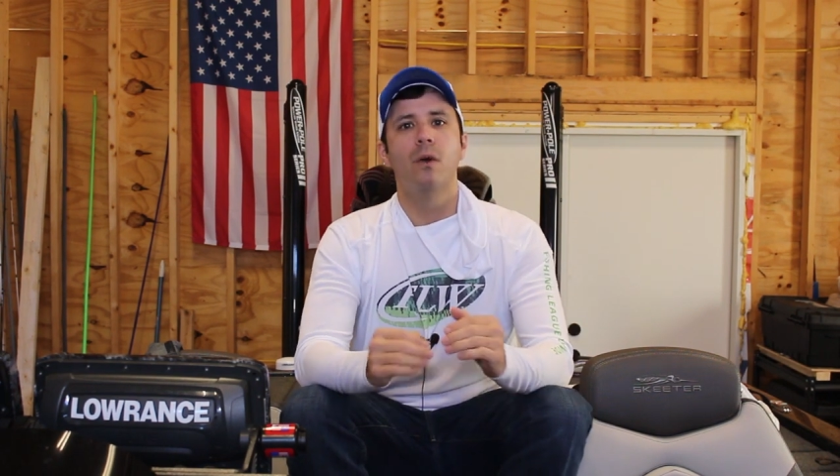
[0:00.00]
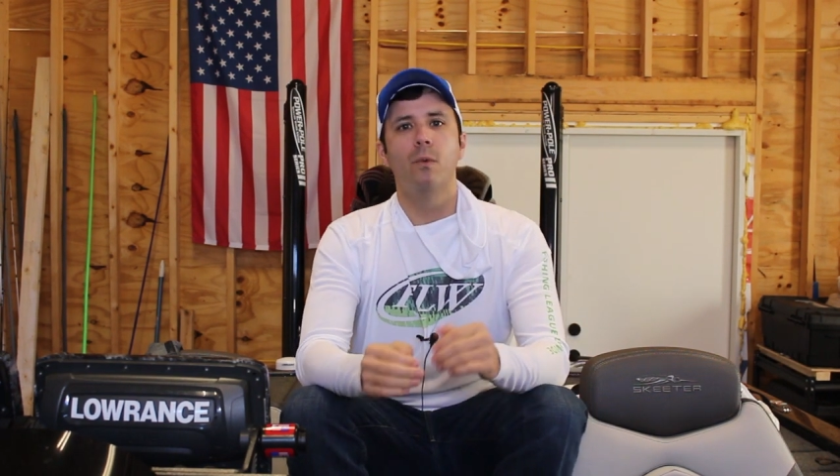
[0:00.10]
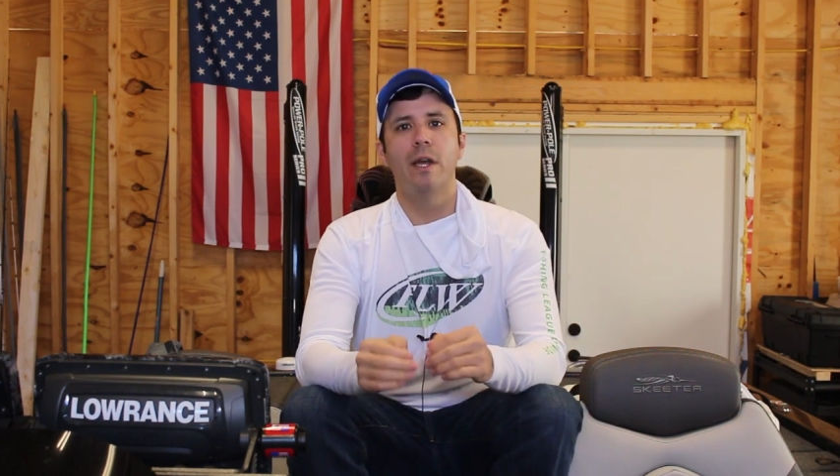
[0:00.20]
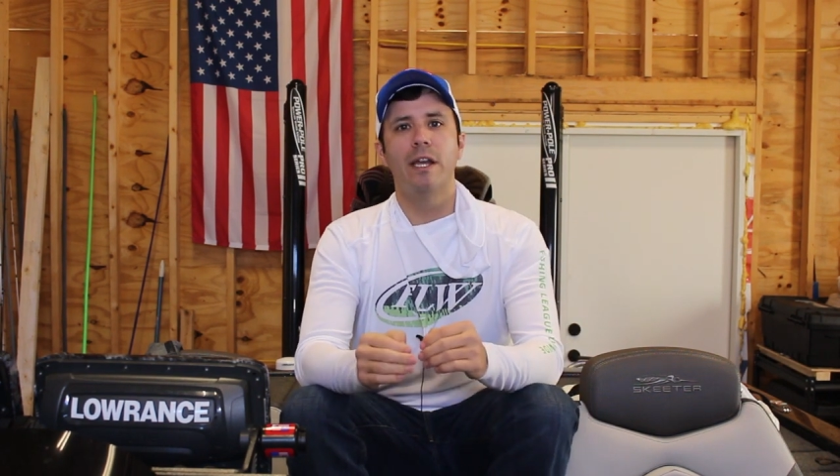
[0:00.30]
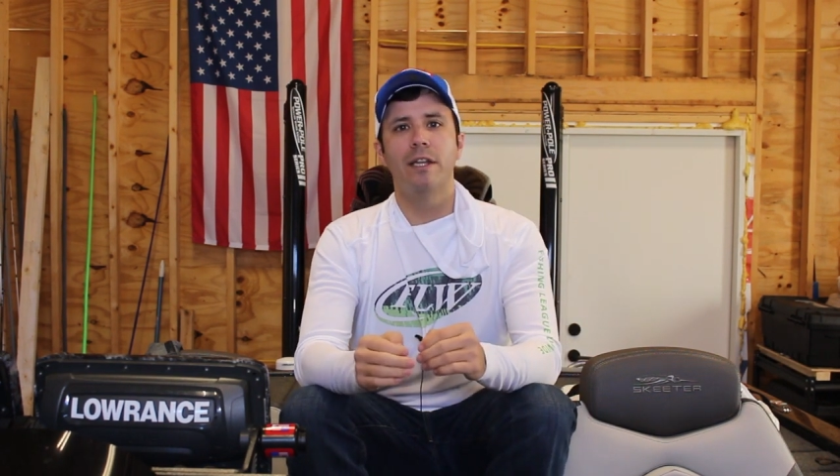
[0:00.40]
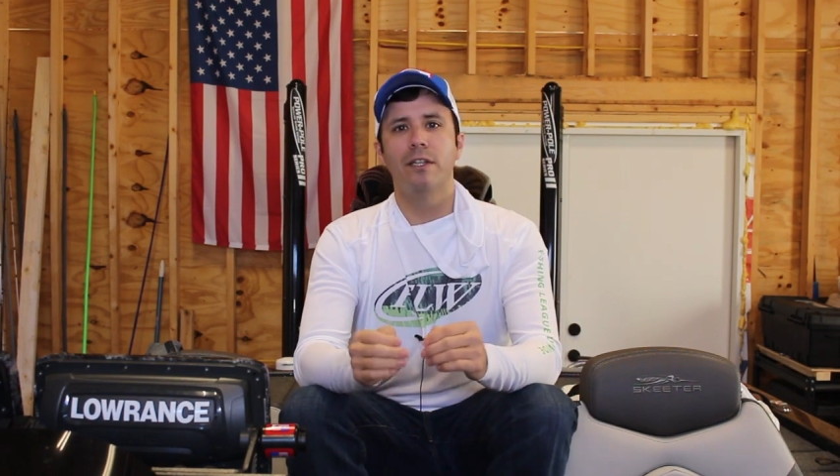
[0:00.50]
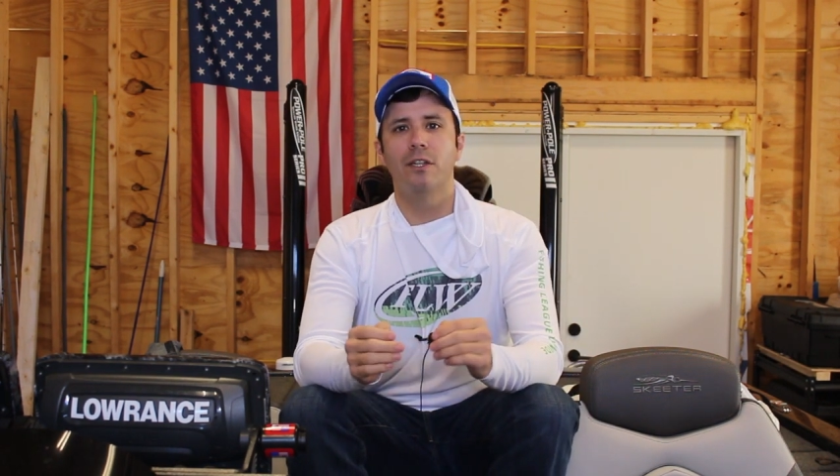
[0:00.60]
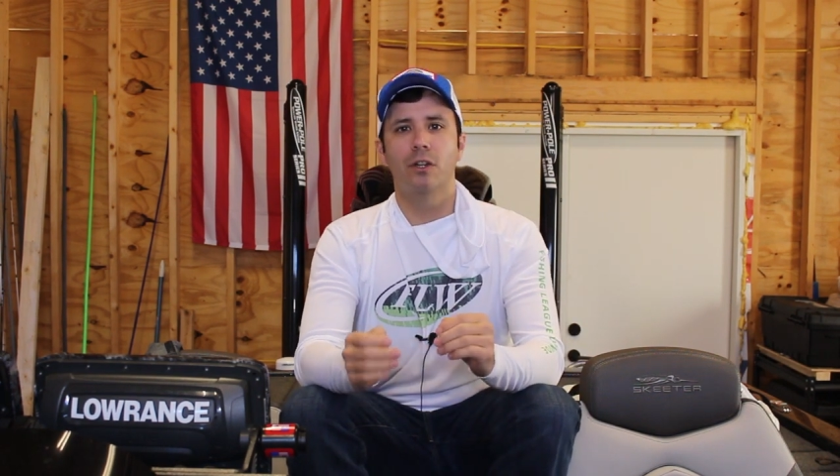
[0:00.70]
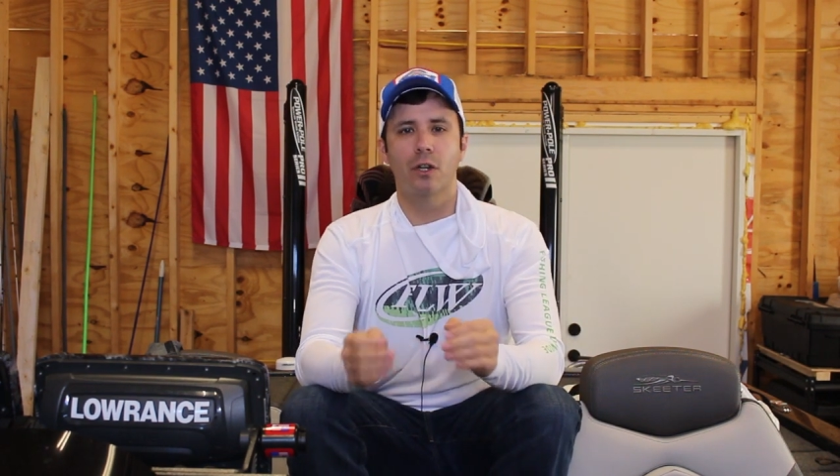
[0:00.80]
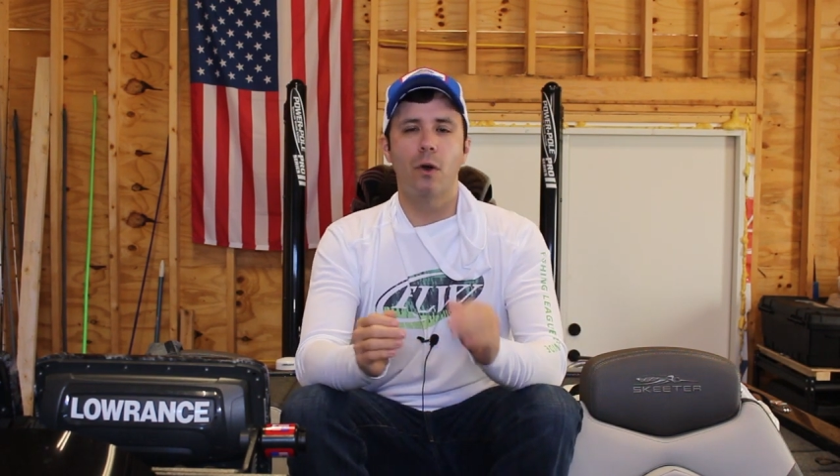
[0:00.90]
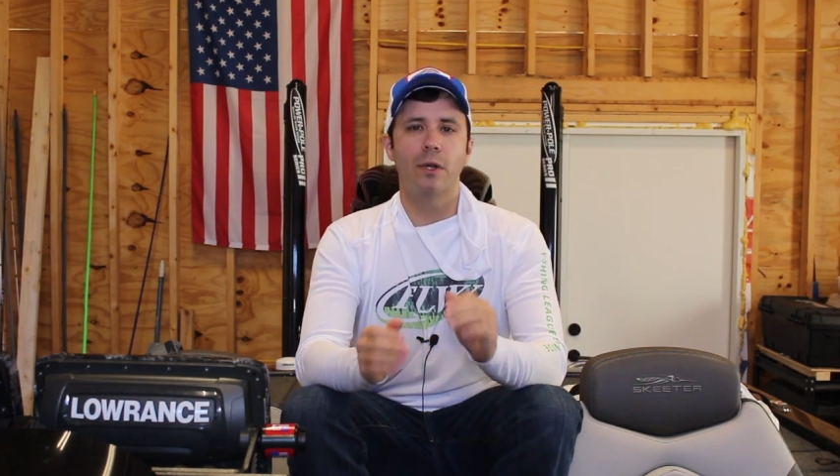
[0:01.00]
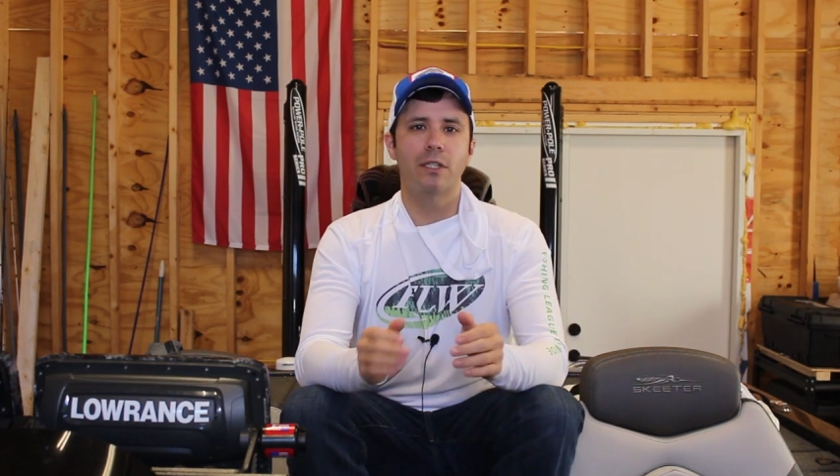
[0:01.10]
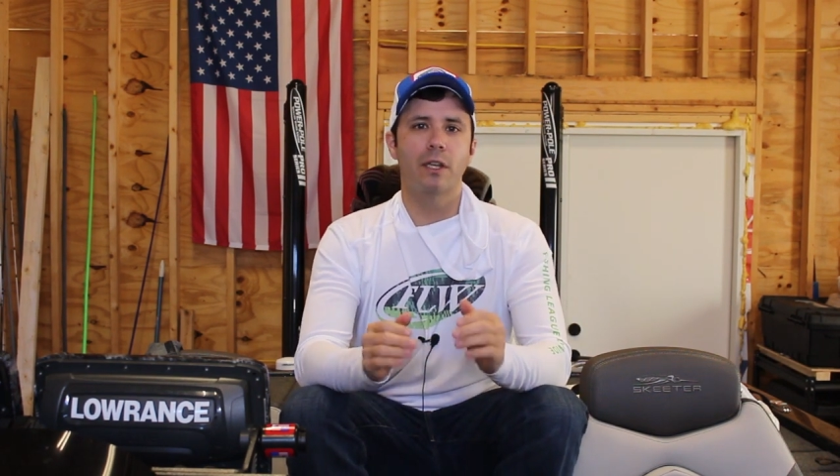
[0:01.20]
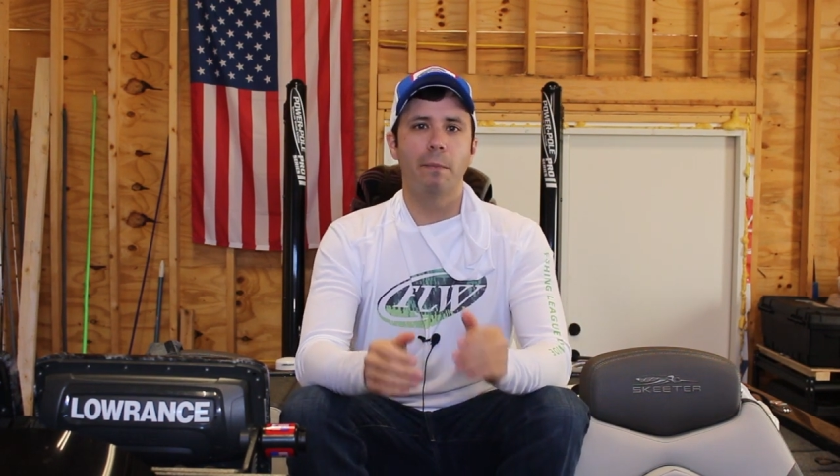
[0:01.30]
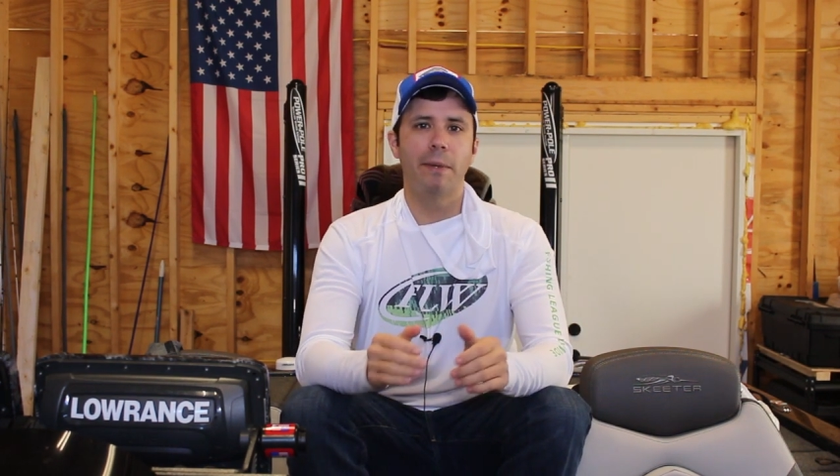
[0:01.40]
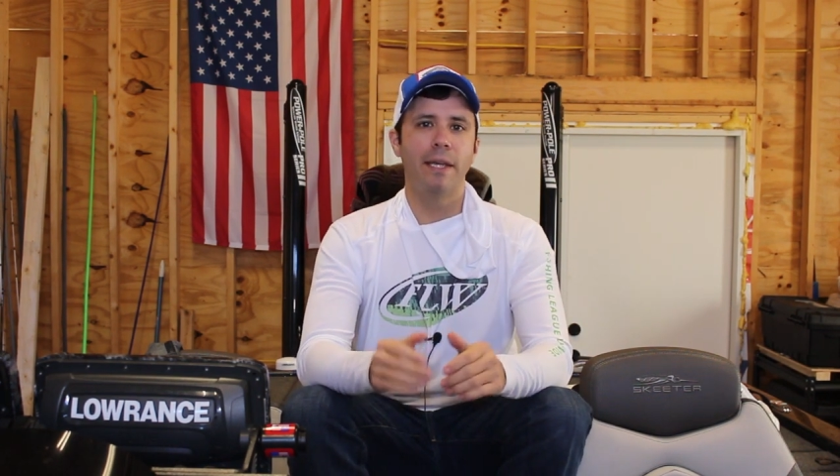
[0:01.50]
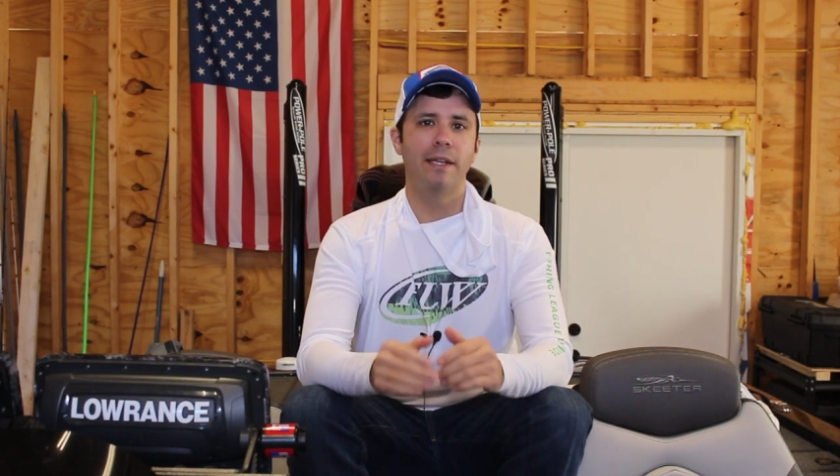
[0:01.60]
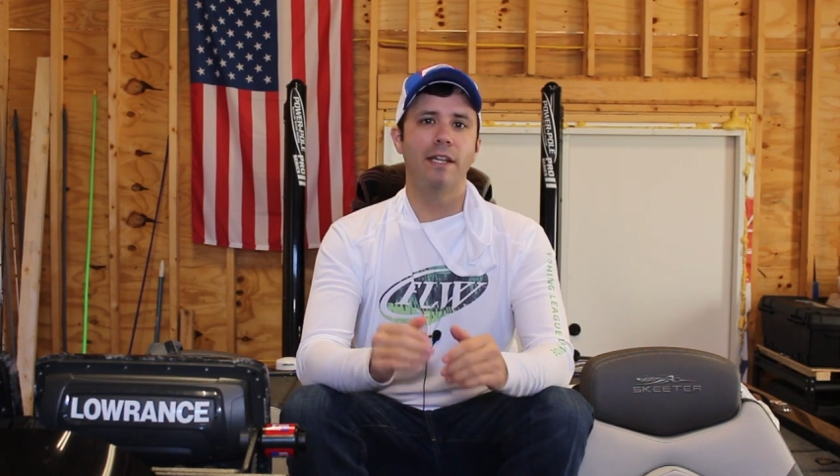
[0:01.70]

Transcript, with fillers: when you're going to compete